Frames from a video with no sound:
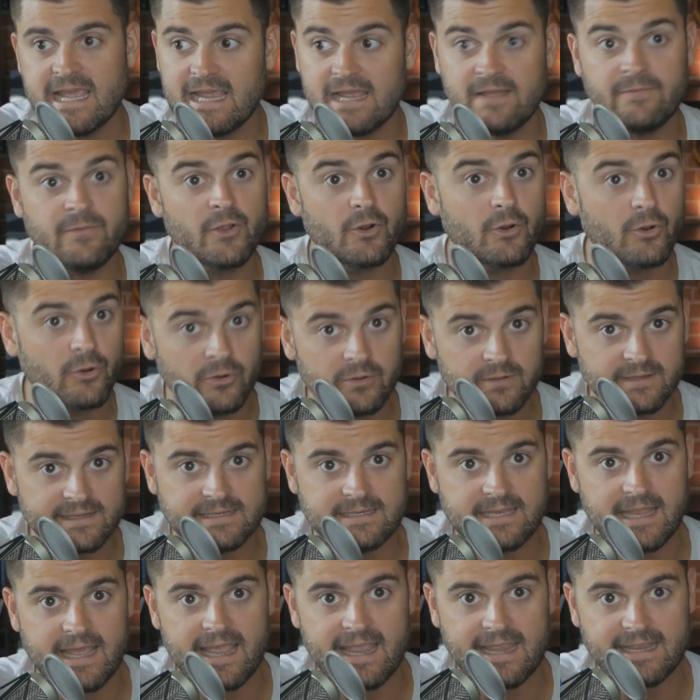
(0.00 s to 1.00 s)
in the early
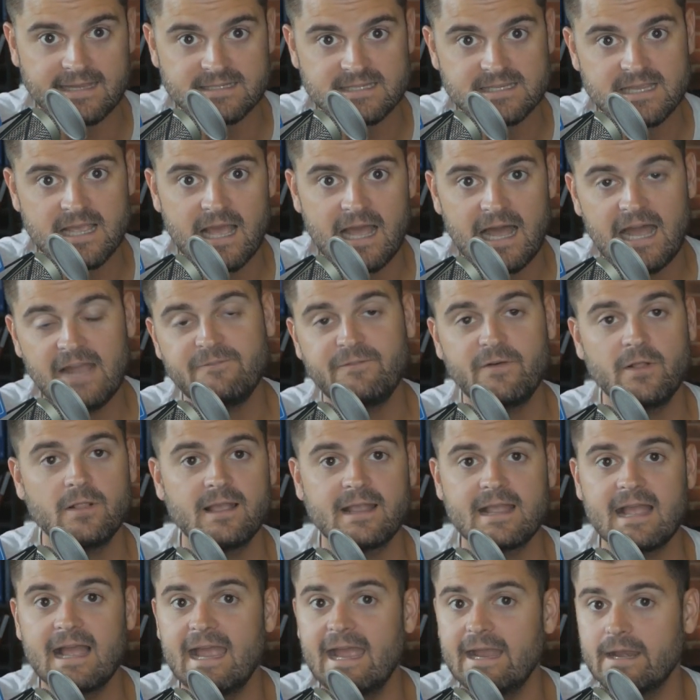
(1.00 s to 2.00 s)
days, I felt
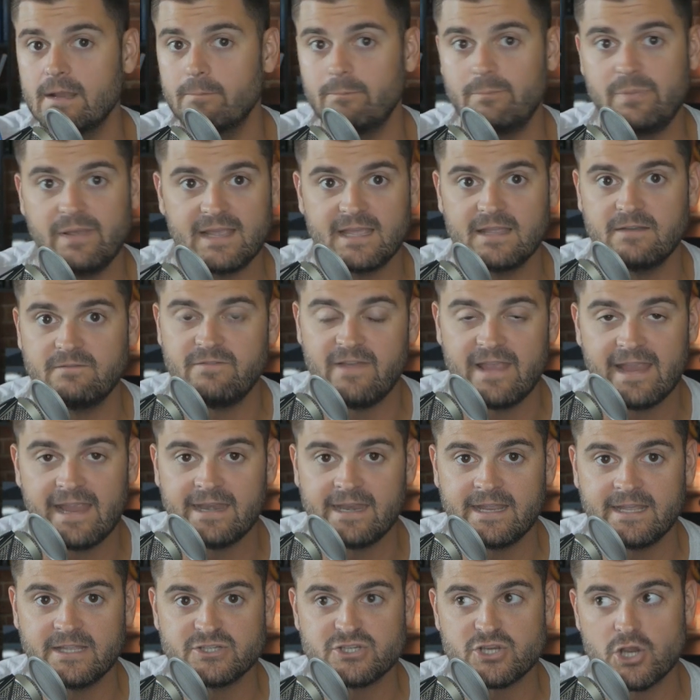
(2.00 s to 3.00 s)
like I had a big
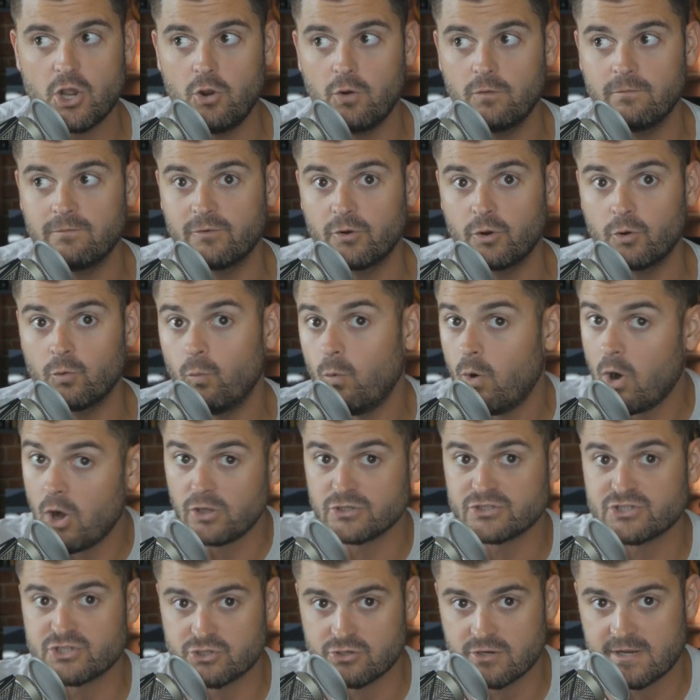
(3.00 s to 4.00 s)
advantage over
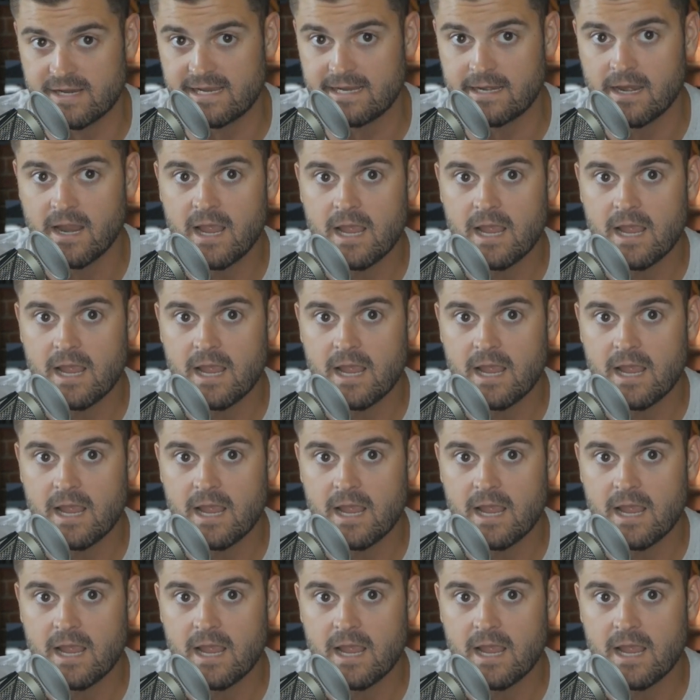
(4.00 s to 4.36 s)
Wall Street